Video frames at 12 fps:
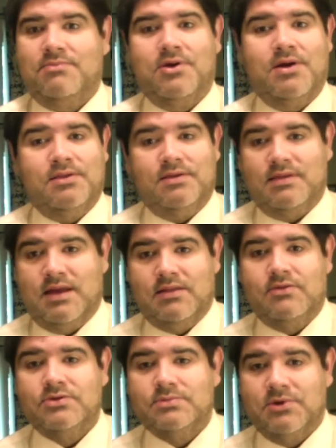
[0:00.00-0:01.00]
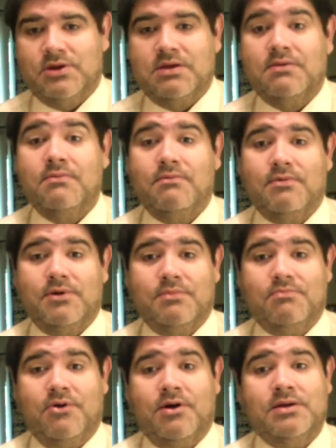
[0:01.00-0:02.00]
& Beyond does not lose money when a
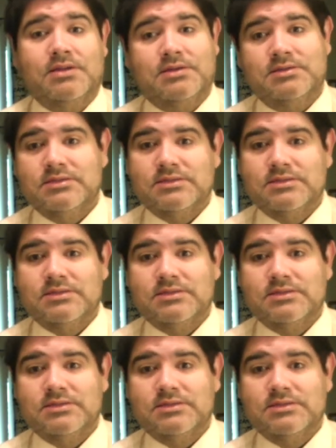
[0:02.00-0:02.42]
product doesn't